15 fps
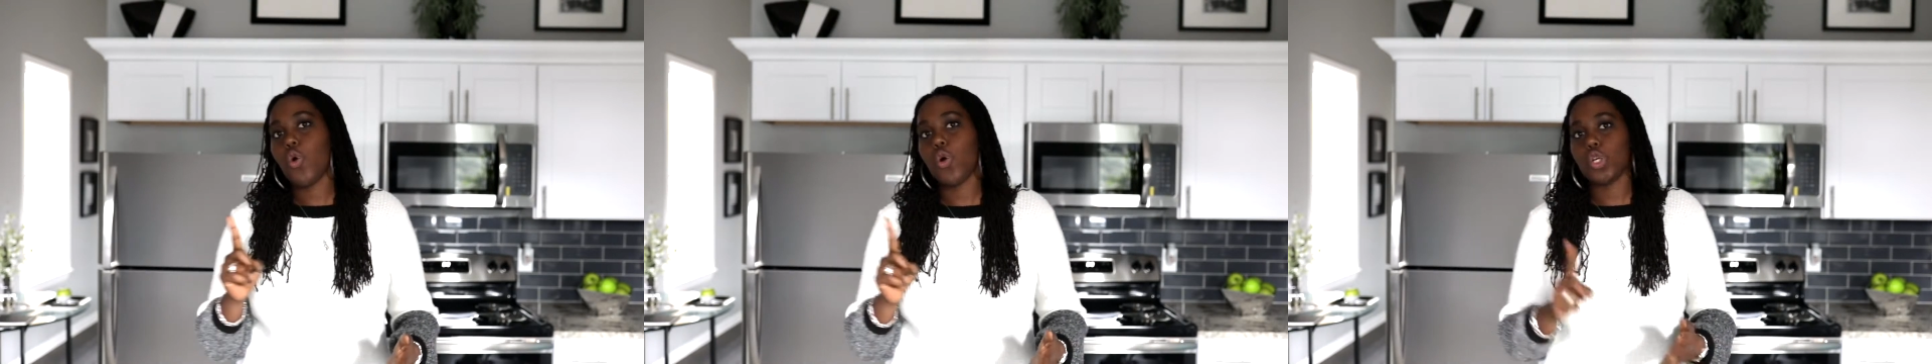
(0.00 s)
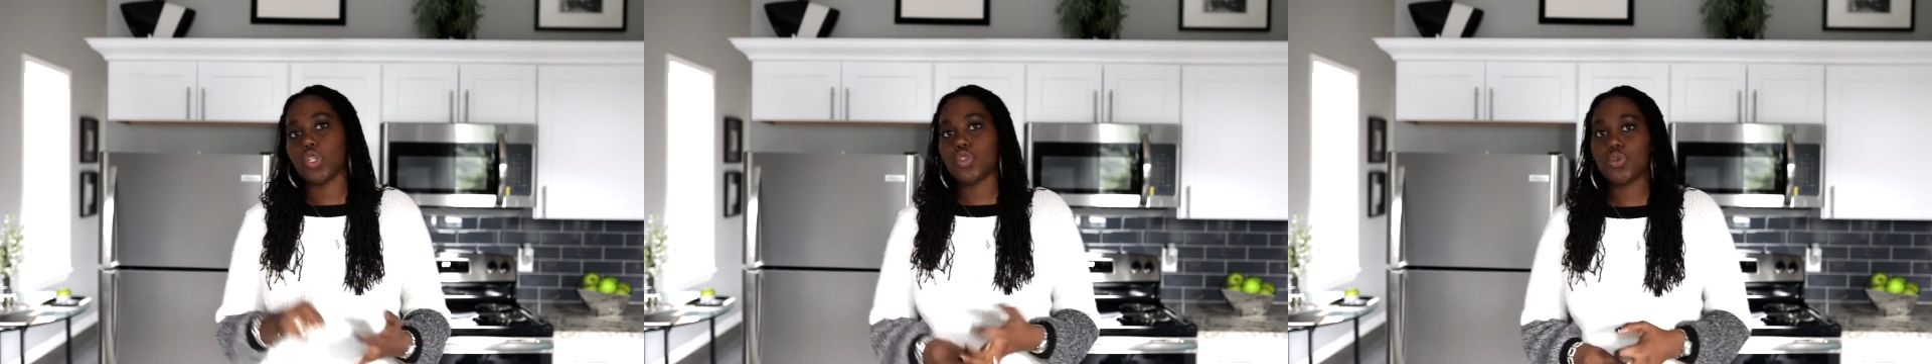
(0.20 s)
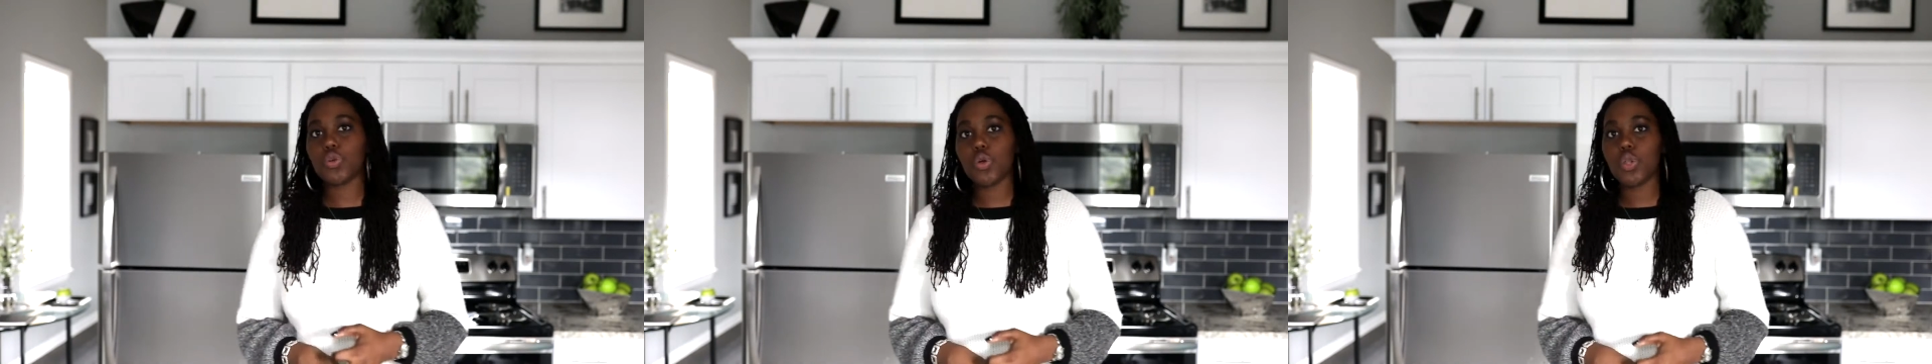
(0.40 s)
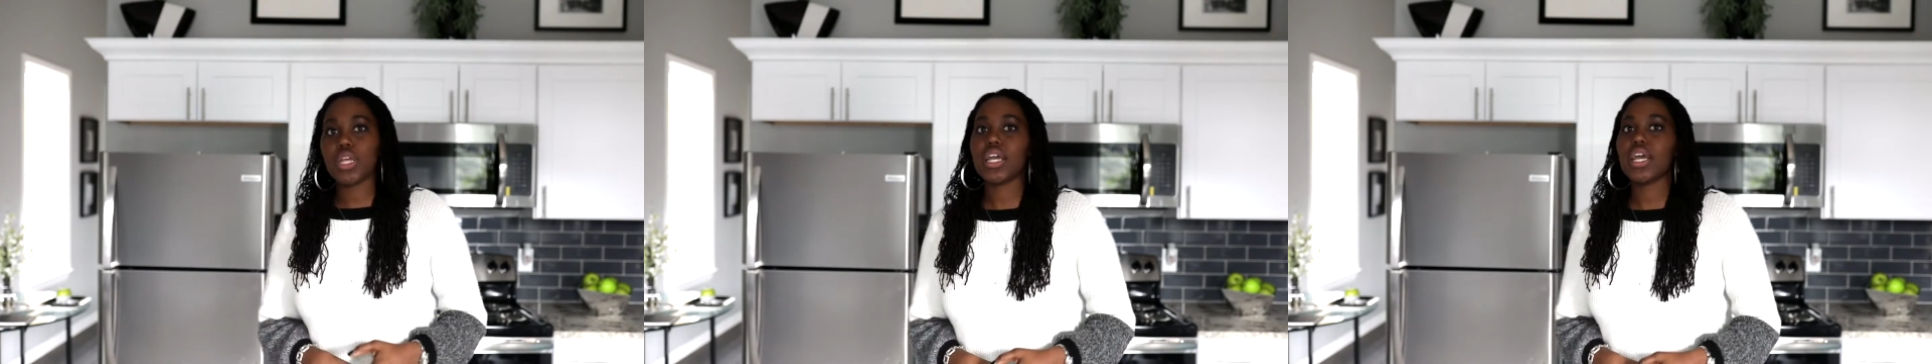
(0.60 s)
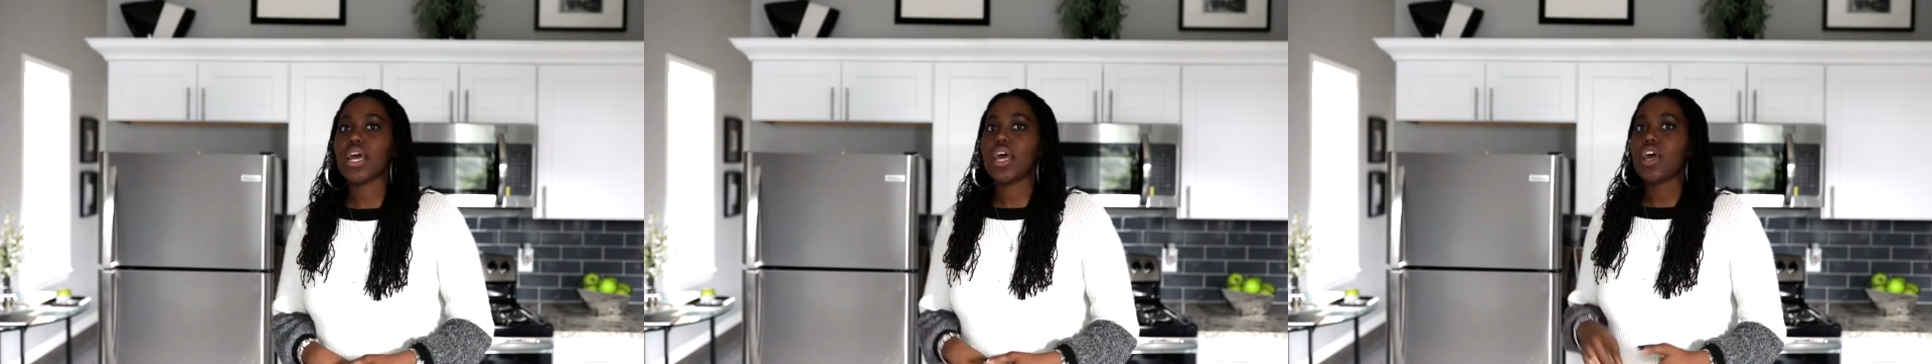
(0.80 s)
or
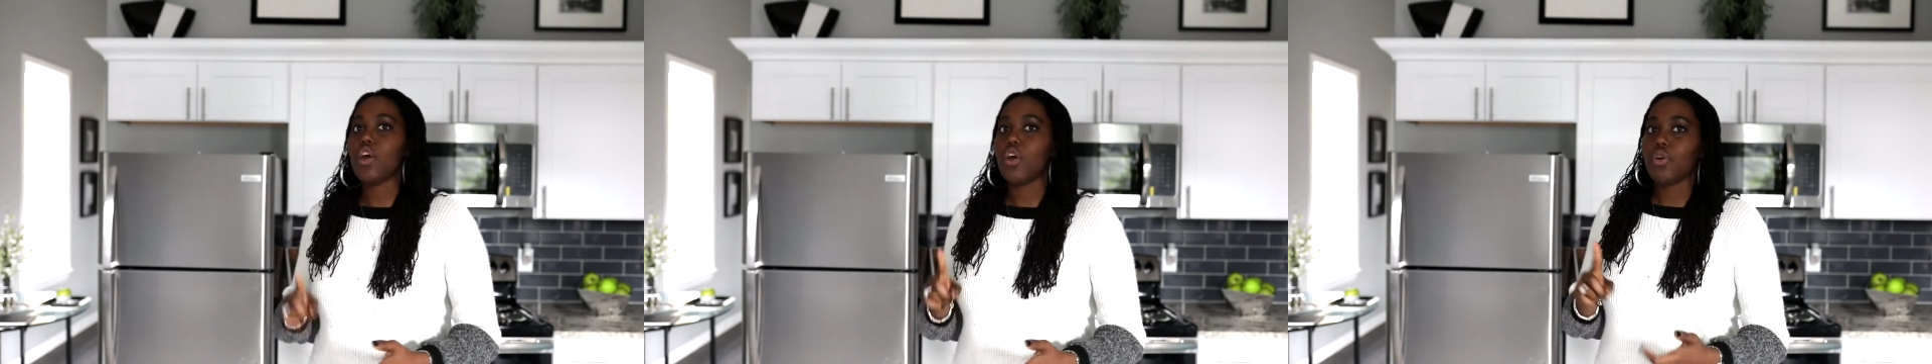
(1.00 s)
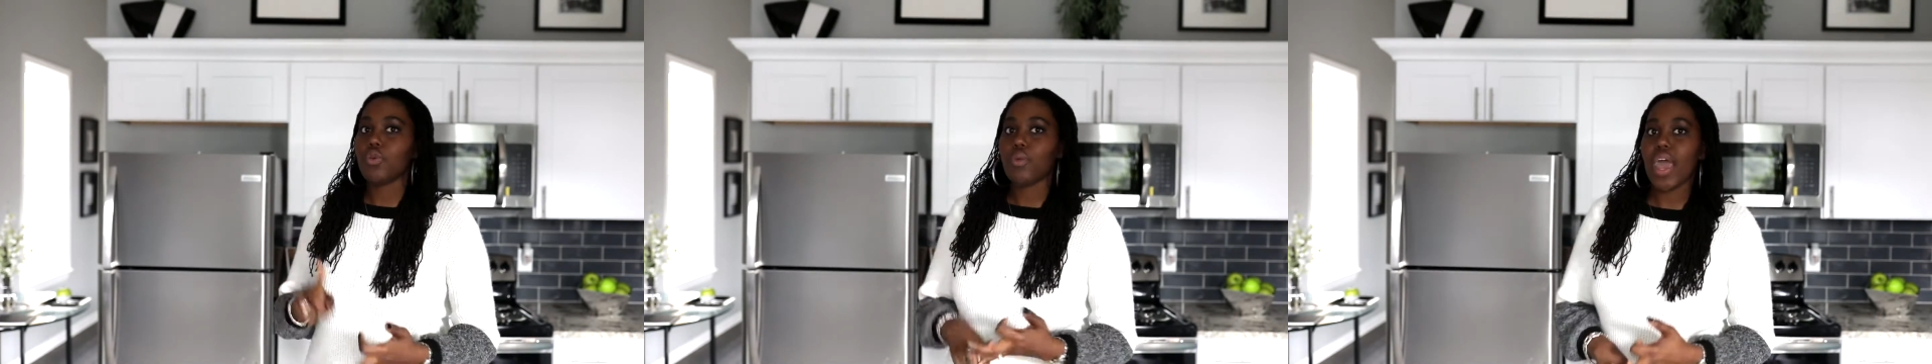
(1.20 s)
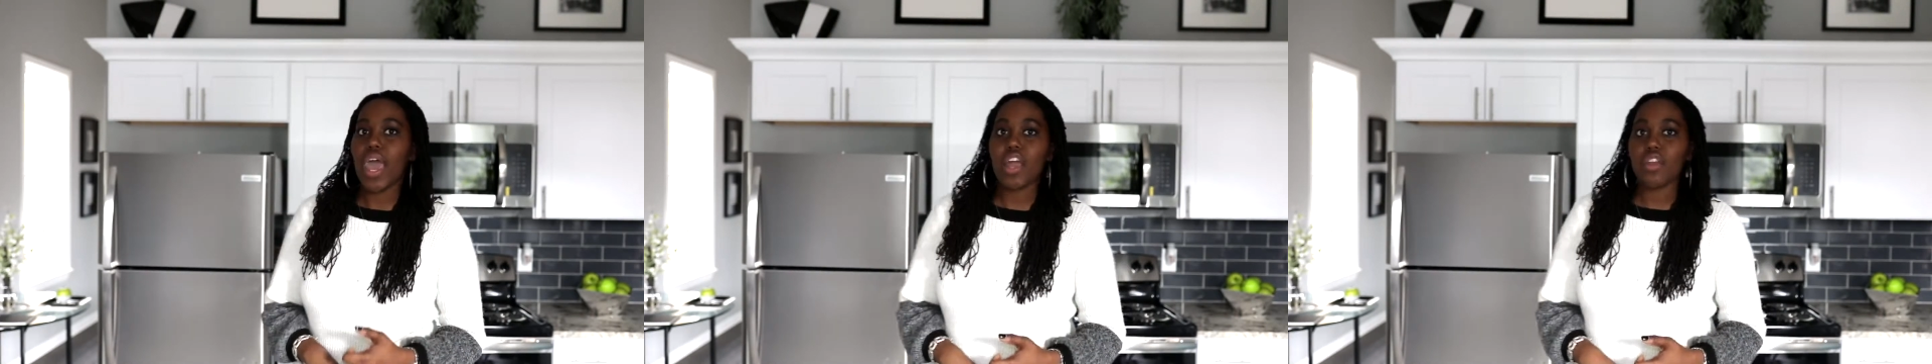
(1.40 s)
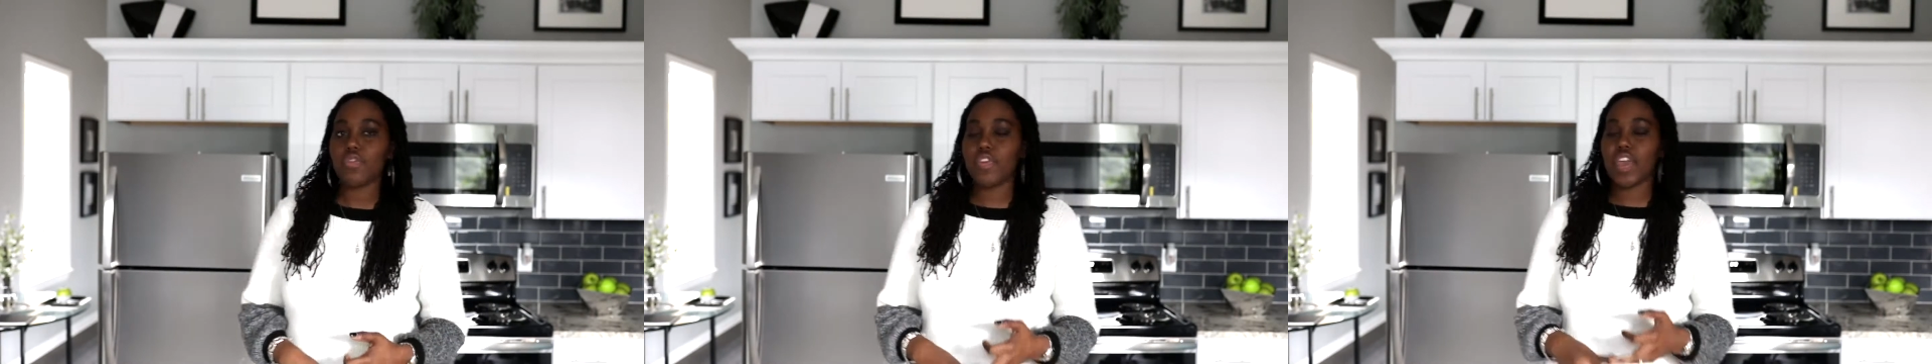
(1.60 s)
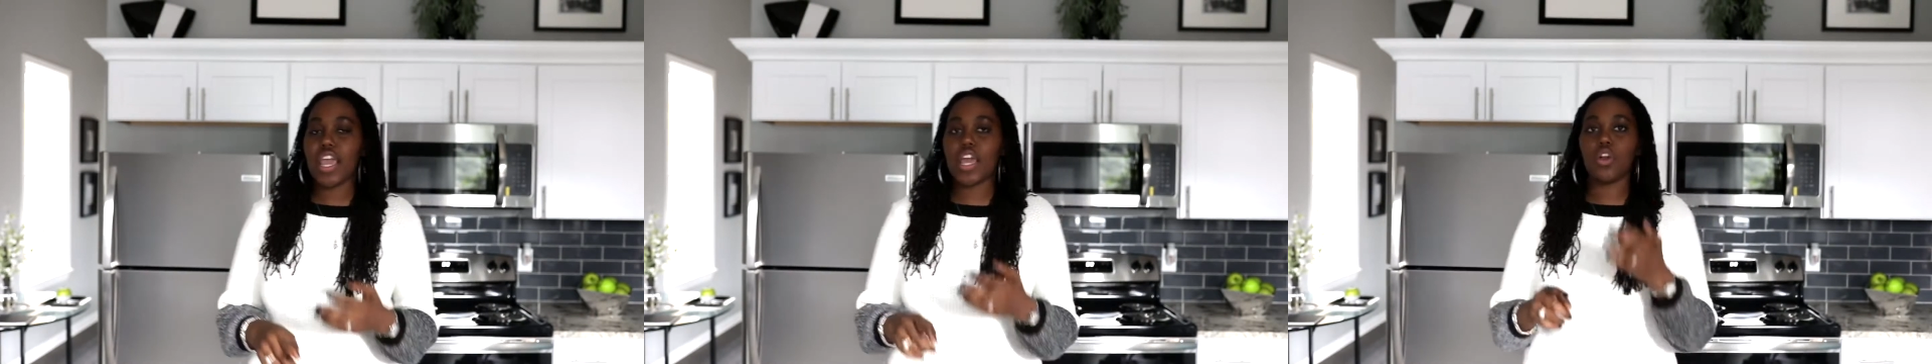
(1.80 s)
Trulia or
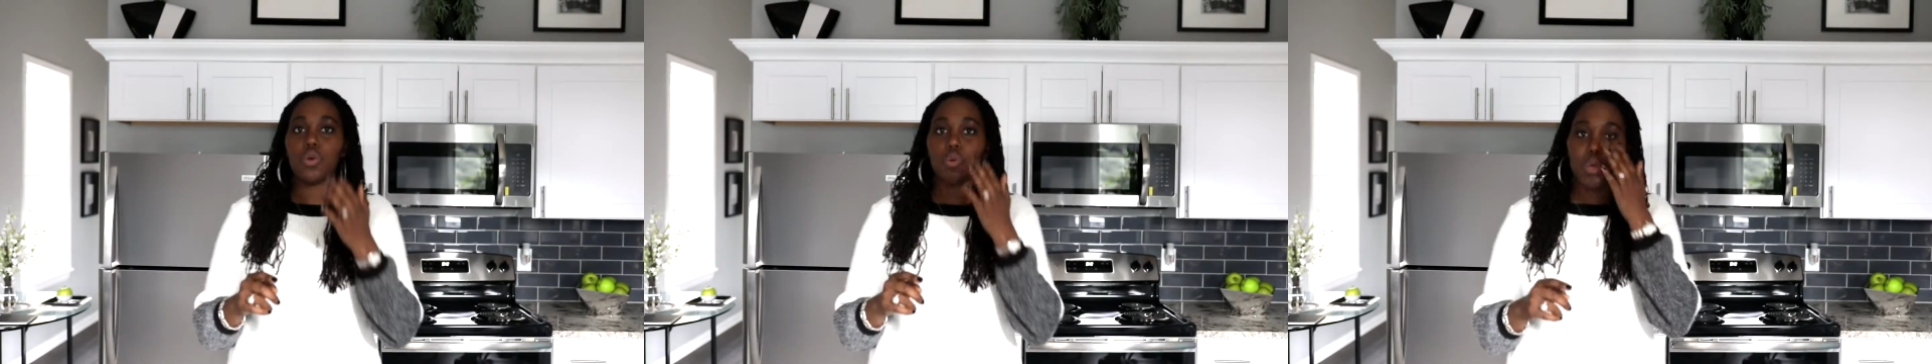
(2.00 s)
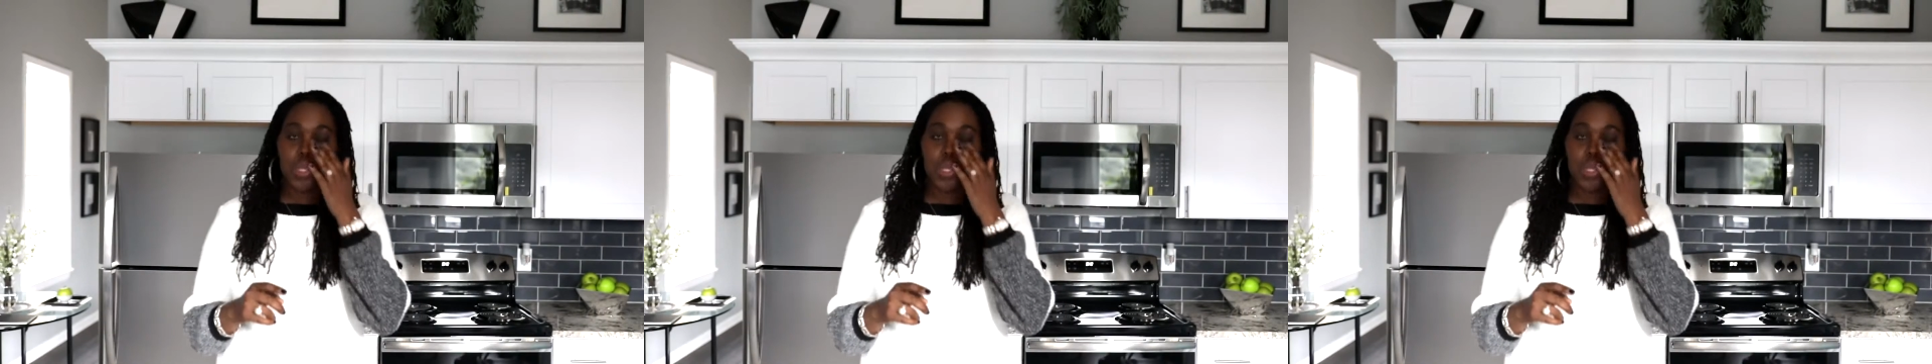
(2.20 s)
Redfin or